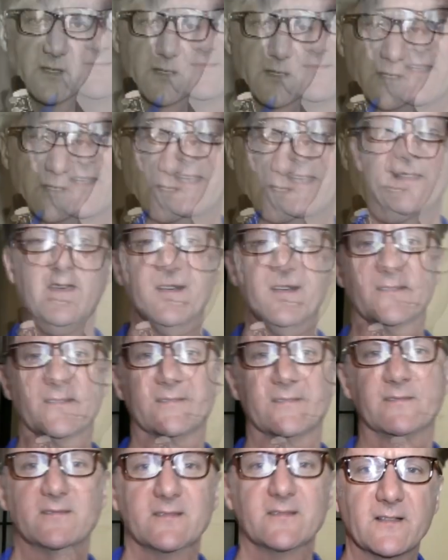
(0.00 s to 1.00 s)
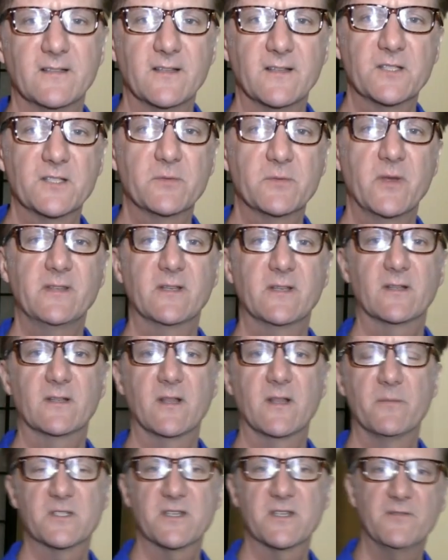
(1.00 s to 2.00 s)
Hey there. This week the
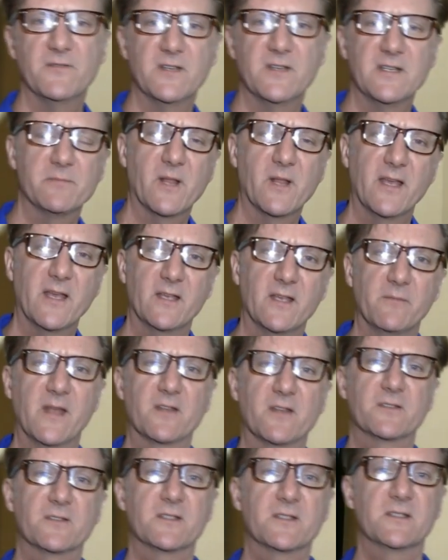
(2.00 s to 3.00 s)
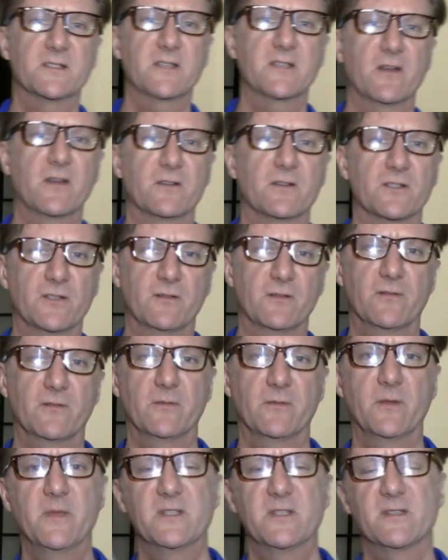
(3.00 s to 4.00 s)
Columbus Symphony is playing Mendelssohn's Scherzo from A
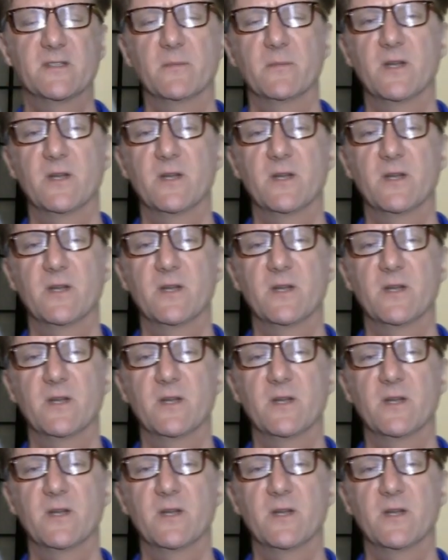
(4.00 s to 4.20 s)
Midsummer